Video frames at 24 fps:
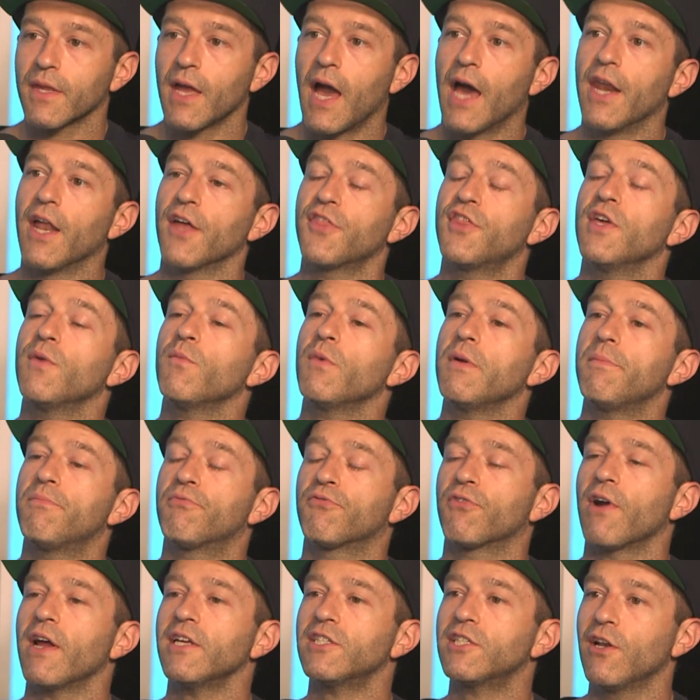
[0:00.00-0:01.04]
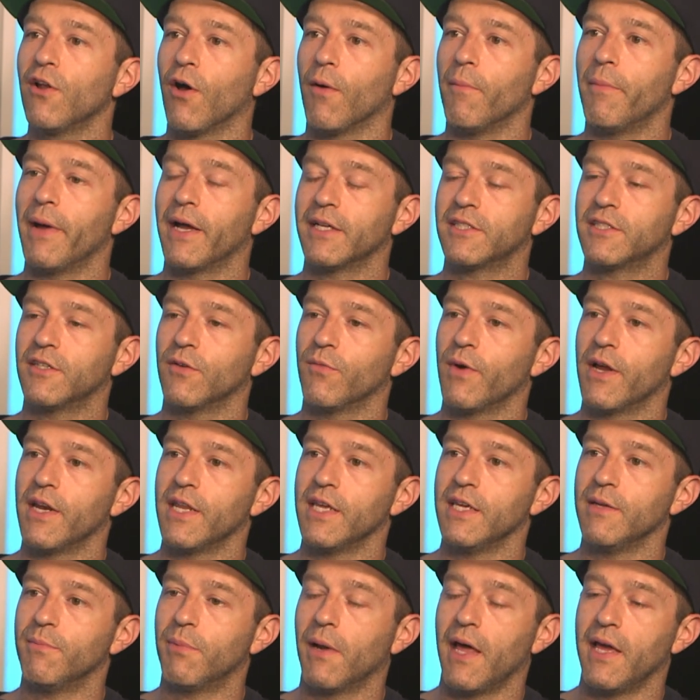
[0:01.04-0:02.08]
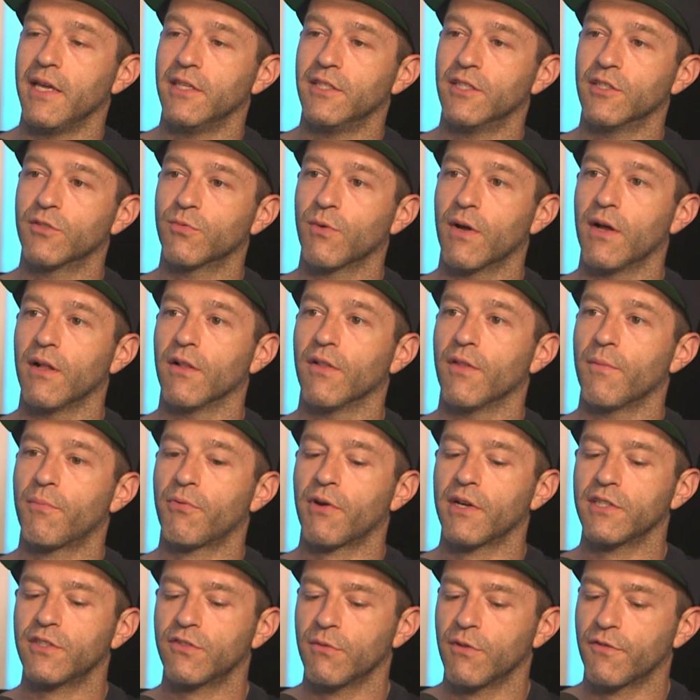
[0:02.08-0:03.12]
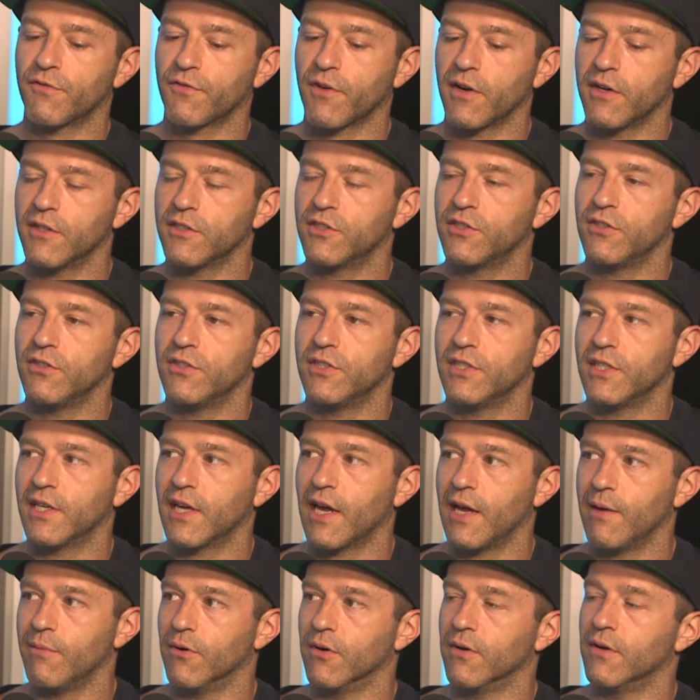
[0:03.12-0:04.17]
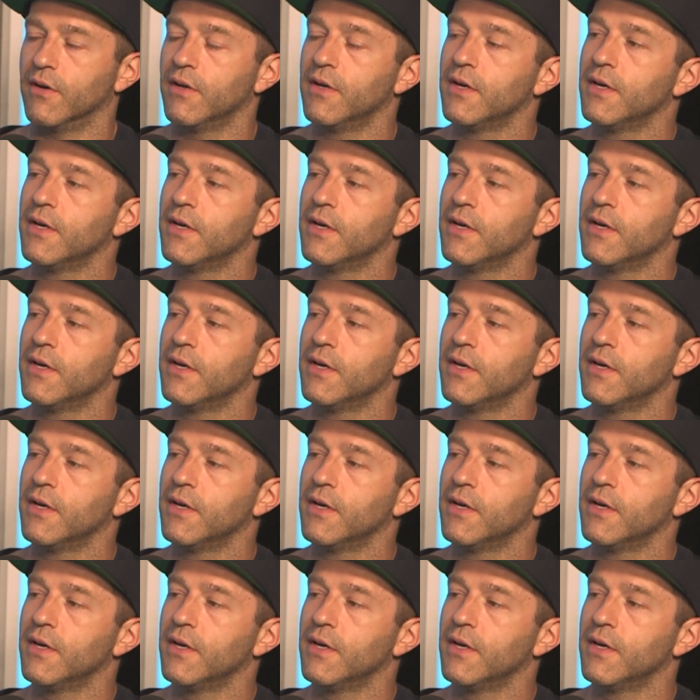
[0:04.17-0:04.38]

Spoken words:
And I think we press a lot better when he plays as well. The press from the front as soon as he came on.